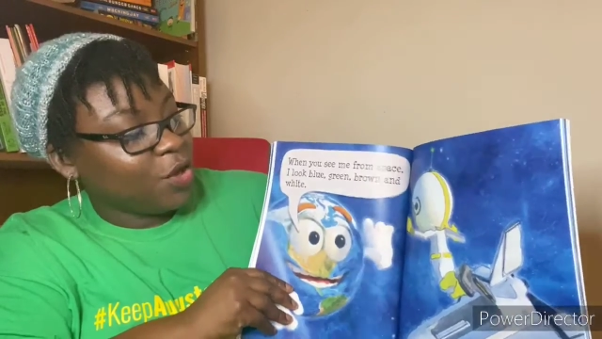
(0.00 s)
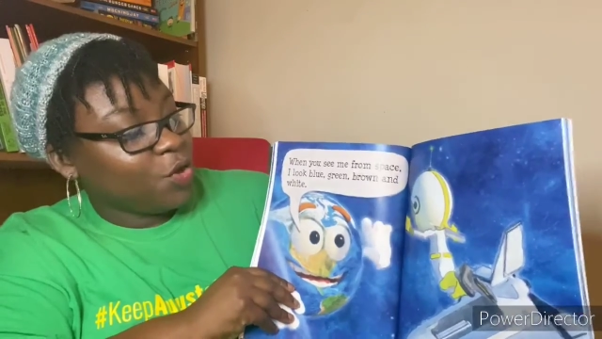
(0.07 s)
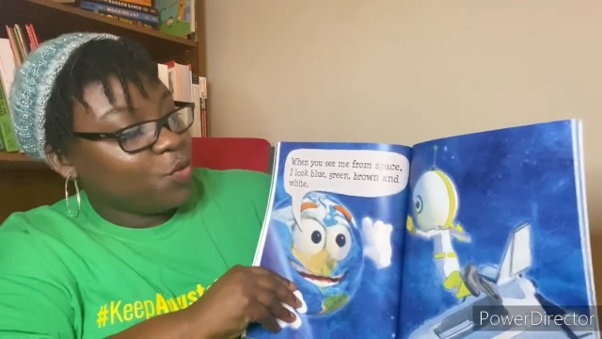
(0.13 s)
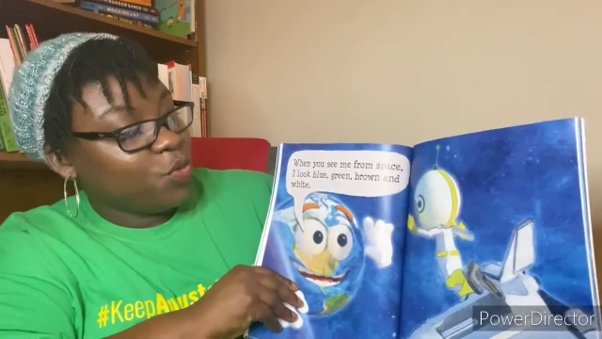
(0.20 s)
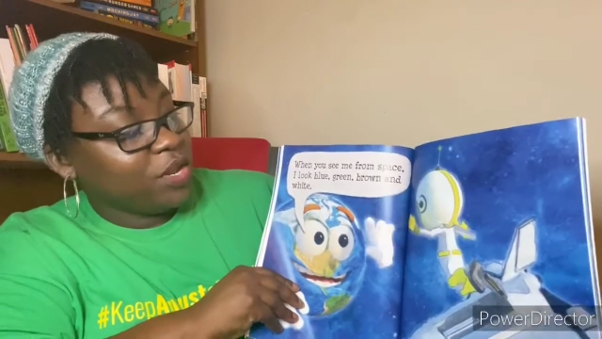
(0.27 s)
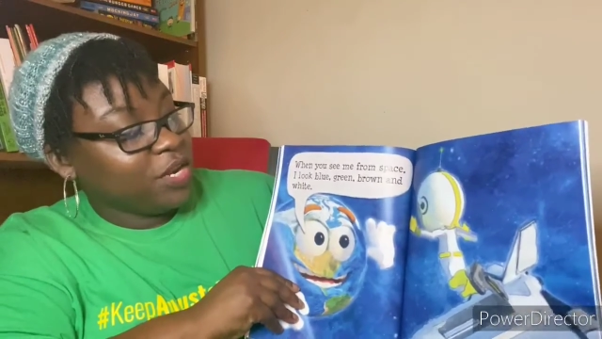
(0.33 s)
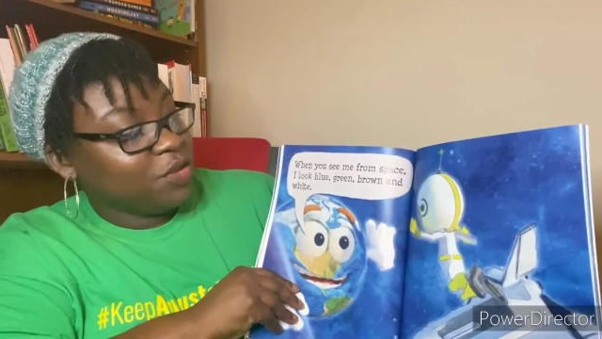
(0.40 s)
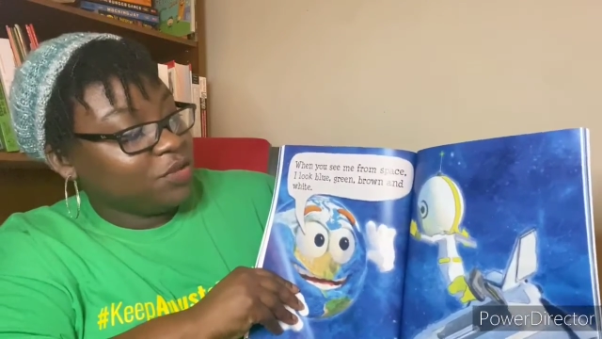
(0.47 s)

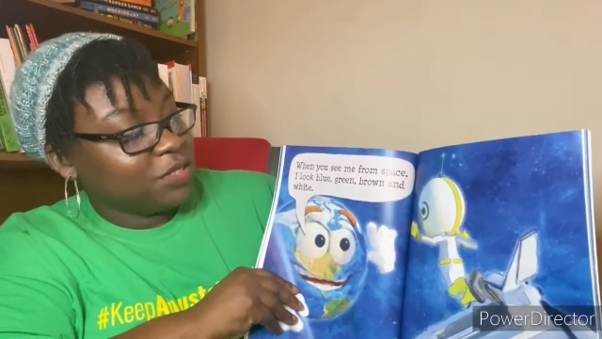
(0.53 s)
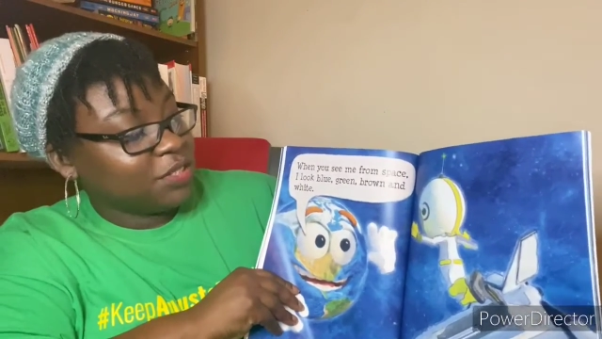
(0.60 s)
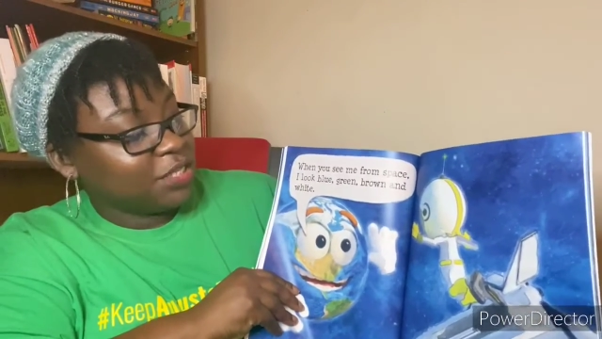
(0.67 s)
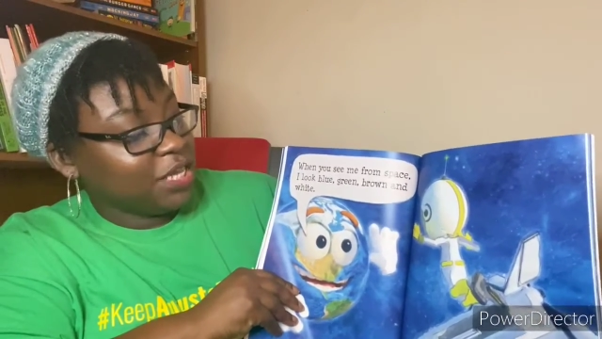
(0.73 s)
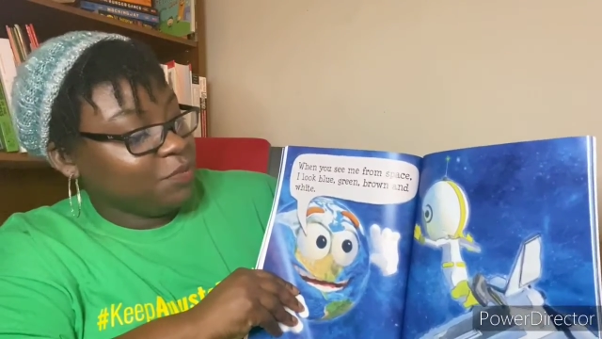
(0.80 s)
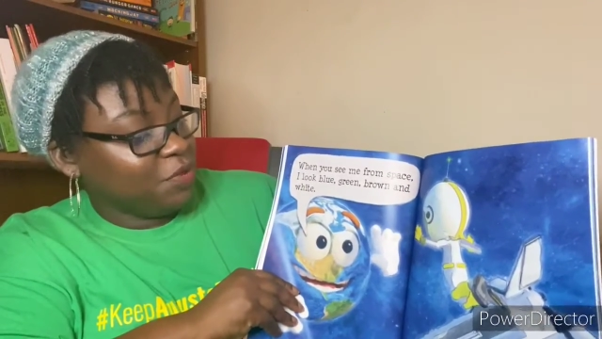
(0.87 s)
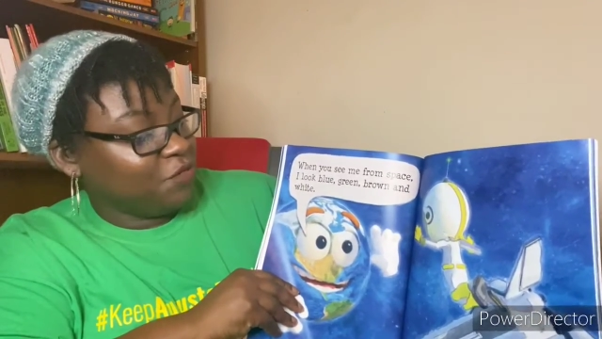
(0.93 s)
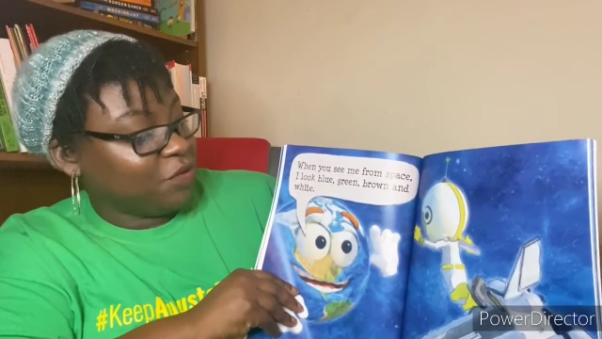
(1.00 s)
when you
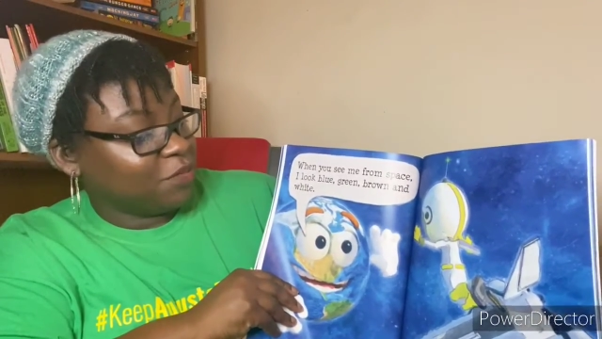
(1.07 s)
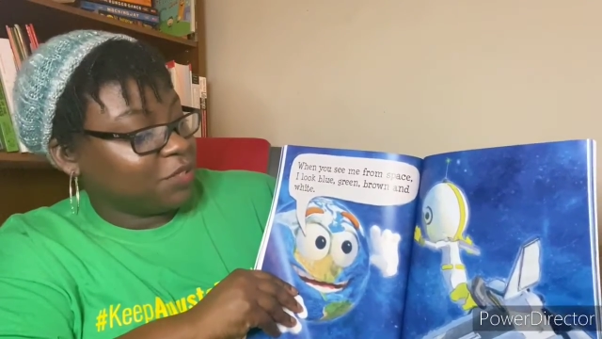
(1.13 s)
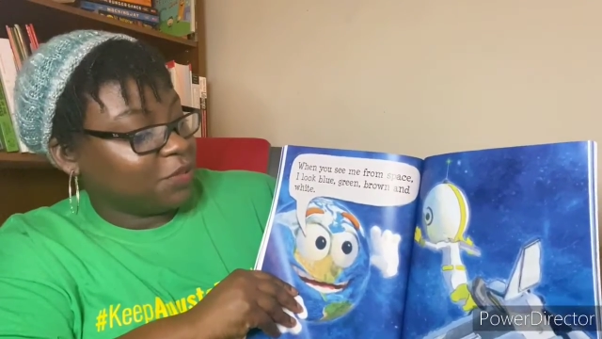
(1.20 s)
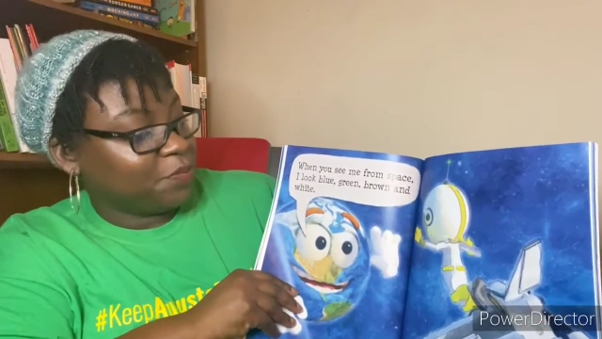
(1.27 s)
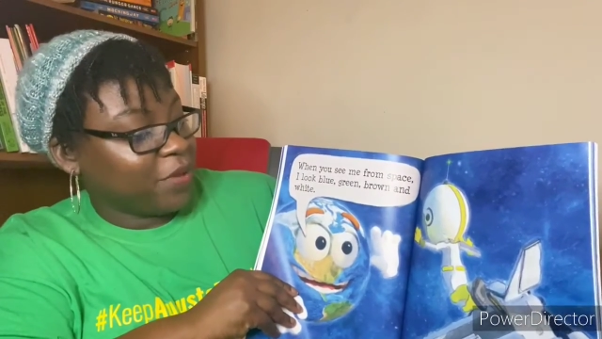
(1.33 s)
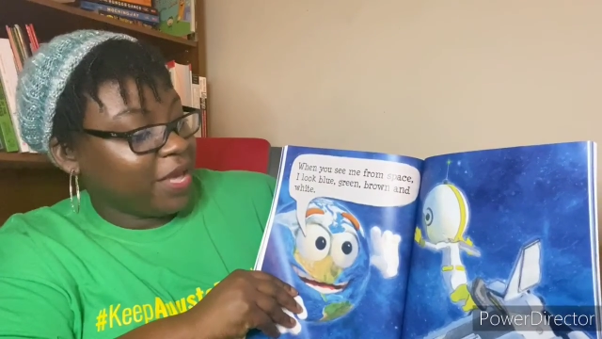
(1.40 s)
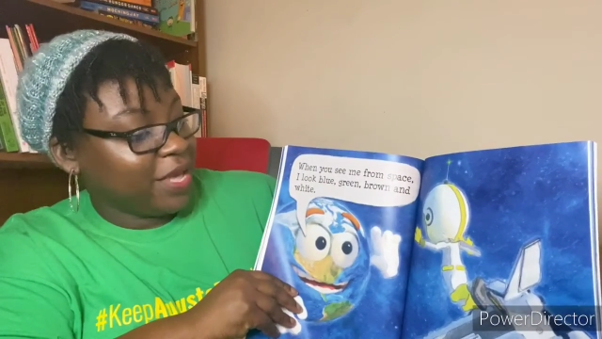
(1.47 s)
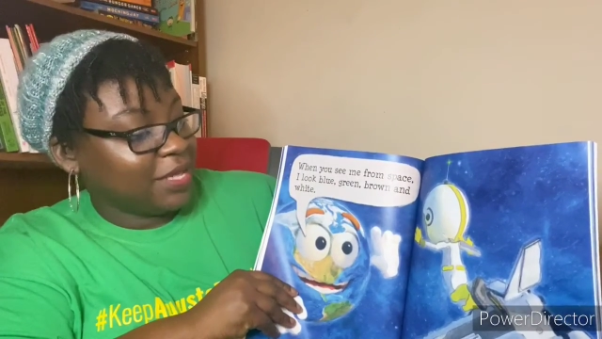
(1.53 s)
see me from
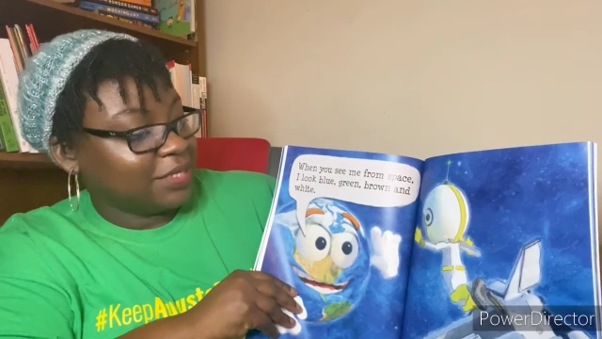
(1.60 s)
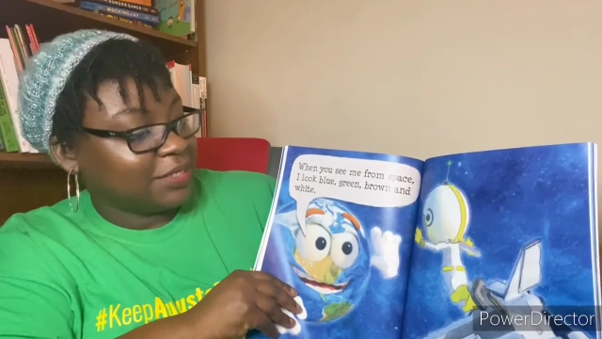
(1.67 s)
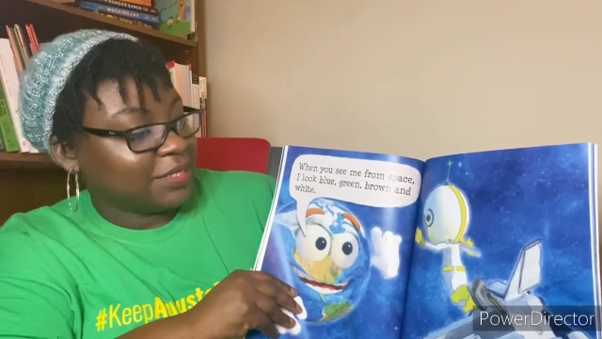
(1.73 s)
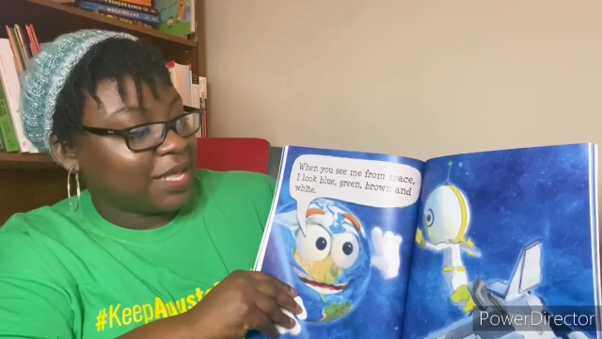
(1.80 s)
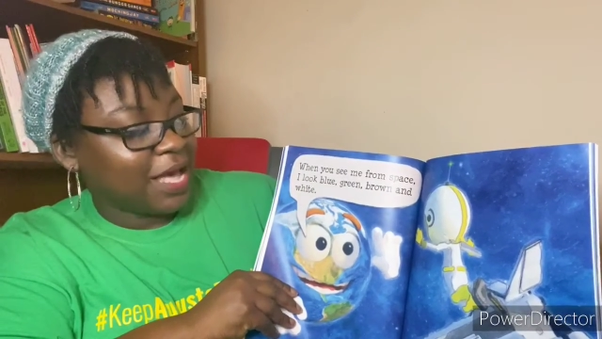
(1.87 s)
space,